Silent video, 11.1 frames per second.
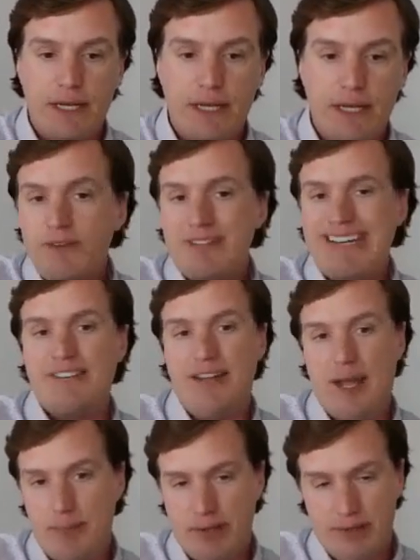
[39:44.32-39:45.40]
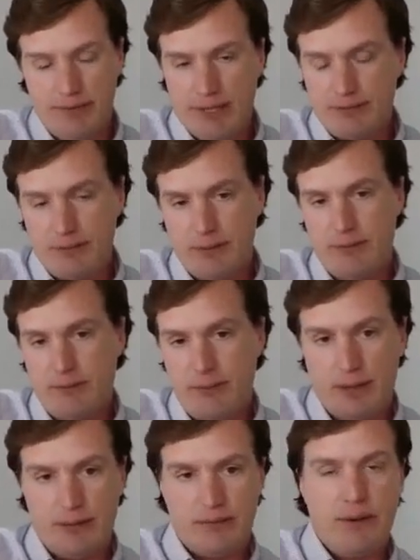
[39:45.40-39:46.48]
Uh, so what's an example of this? What,
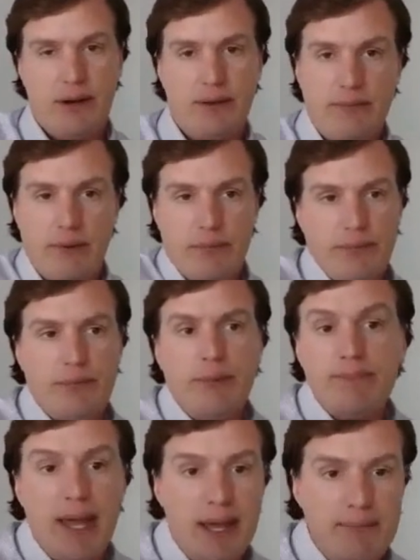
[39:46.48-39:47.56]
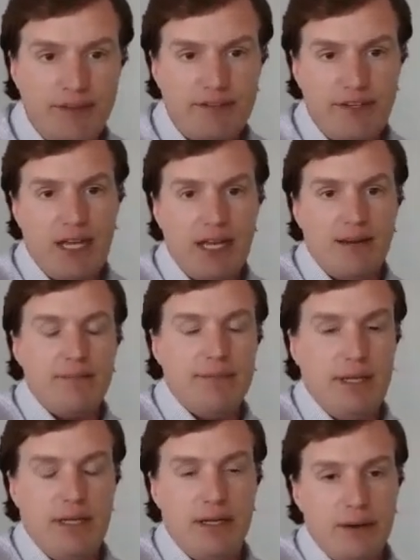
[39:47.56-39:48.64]
where where would we, we, maybe see
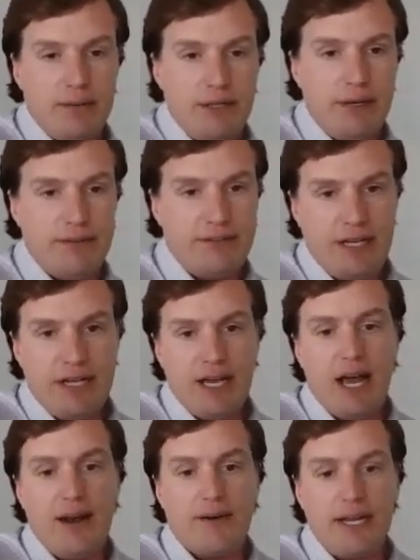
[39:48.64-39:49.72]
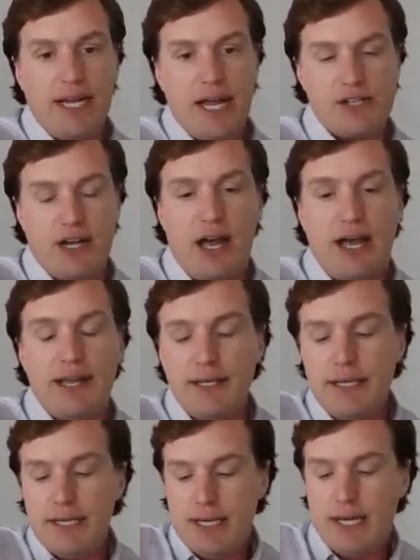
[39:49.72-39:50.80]
you know USCDI or EHI?
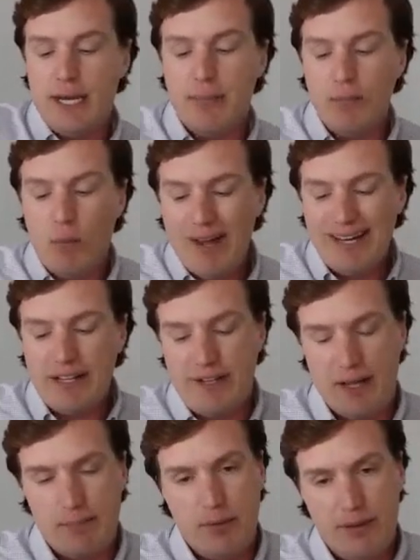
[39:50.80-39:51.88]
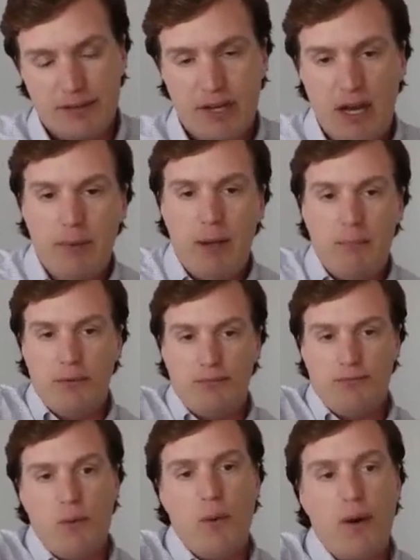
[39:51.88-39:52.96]
Um, one example that's come up
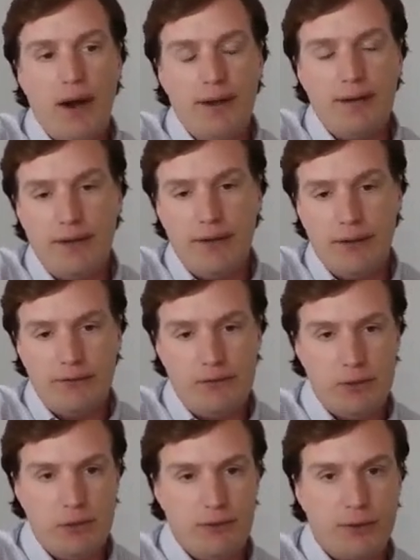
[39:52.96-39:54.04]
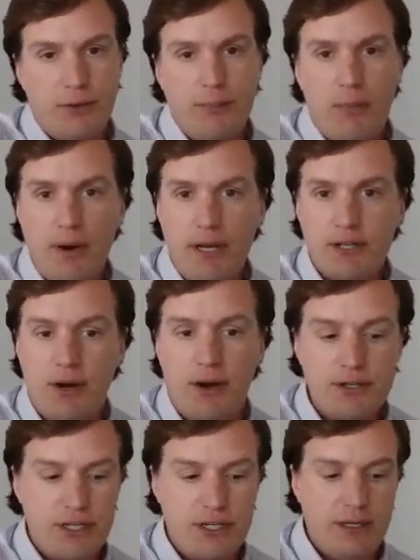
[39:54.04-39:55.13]
before, and, and those of you who have heard Marty
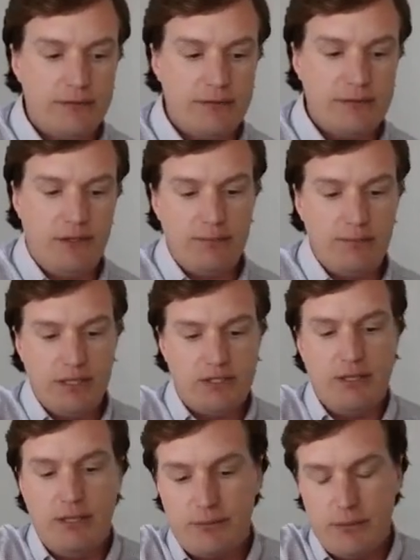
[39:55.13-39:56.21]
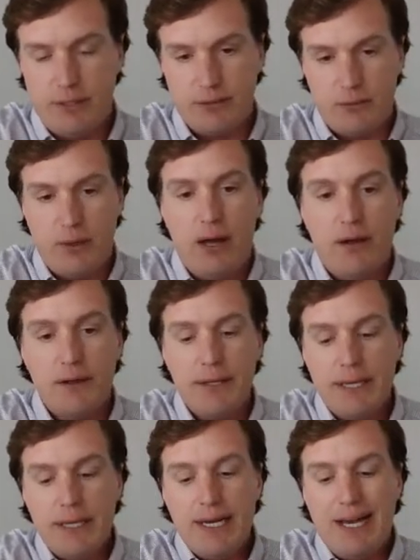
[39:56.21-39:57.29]
talk, she is she's mentioned this one as
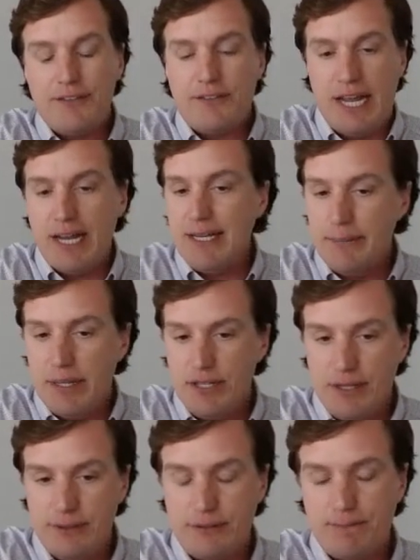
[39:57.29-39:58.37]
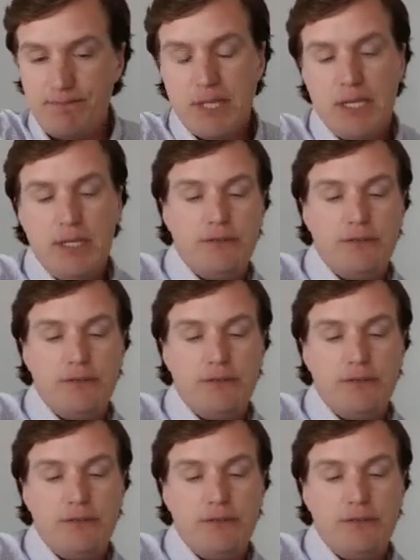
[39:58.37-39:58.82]
well uh, scanned images.